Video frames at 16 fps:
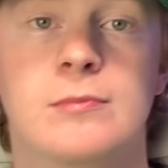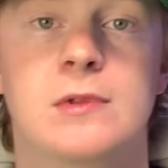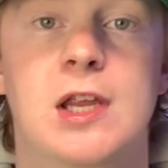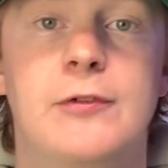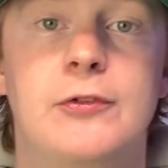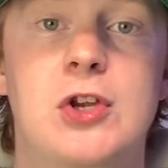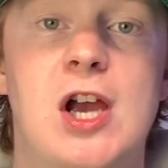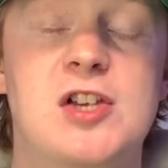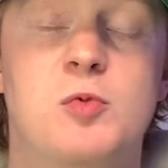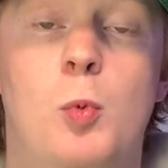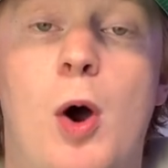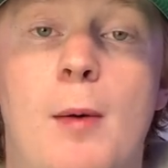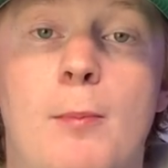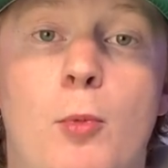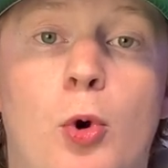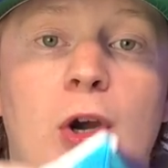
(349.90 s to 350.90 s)
If you guys
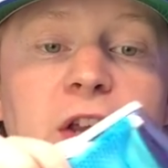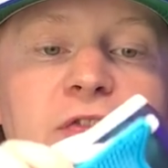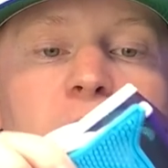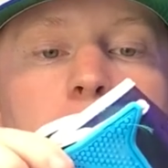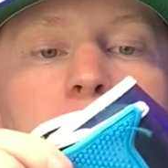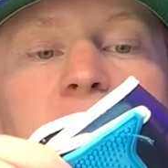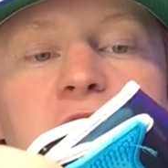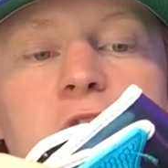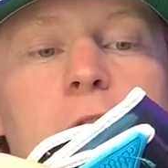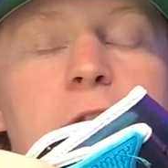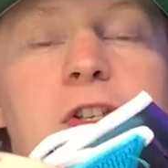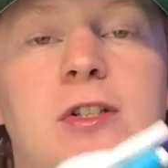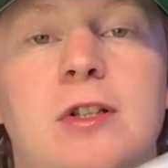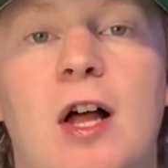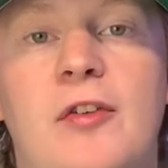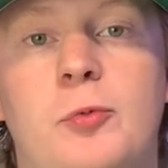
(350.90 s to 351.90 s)
want more information on
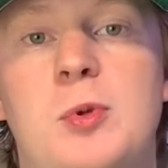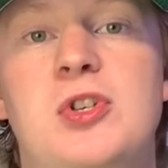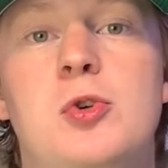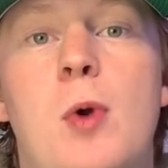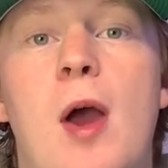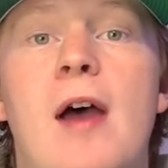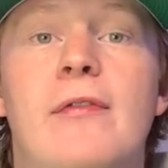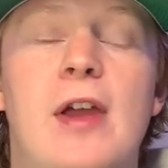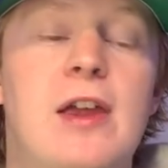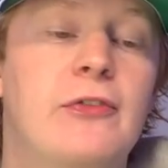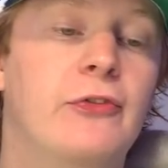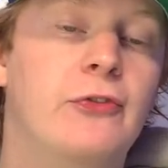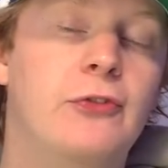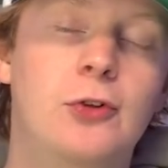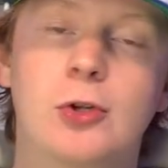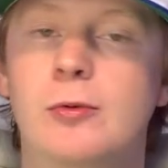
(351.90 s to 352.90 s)
these gloves, we do have a
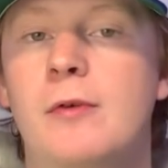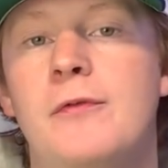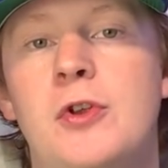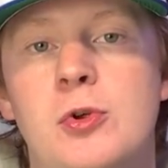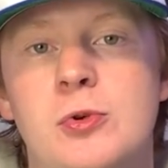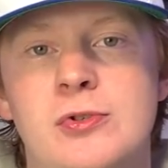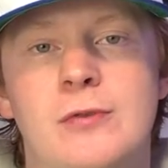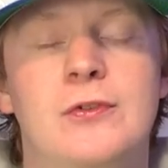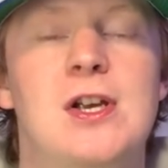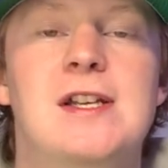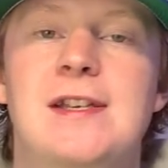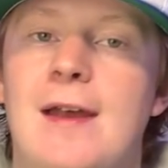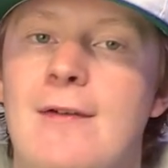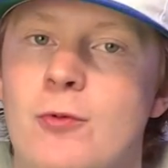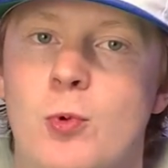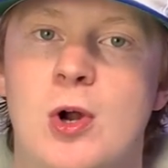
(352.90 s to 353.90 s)
full review. So if you guys
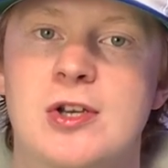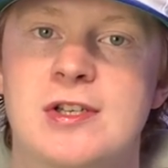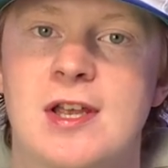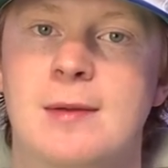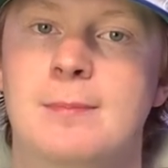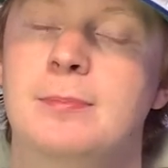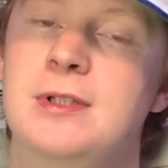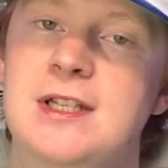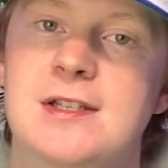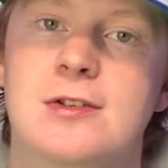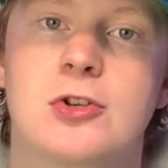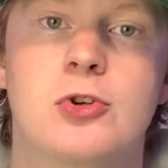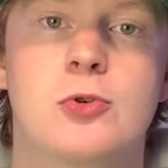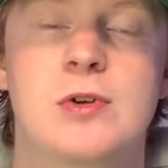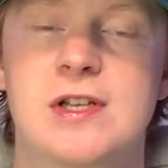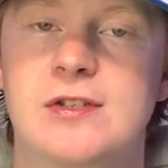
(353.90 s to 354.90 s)
haven't watched that, please
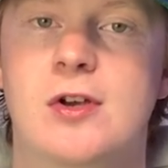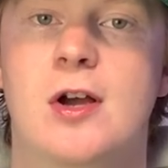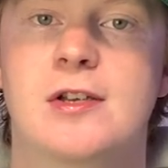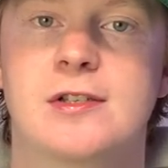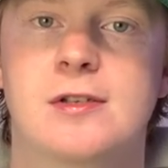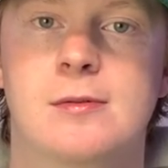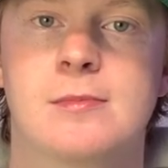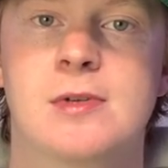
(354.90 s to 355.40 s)
do. It's awesome.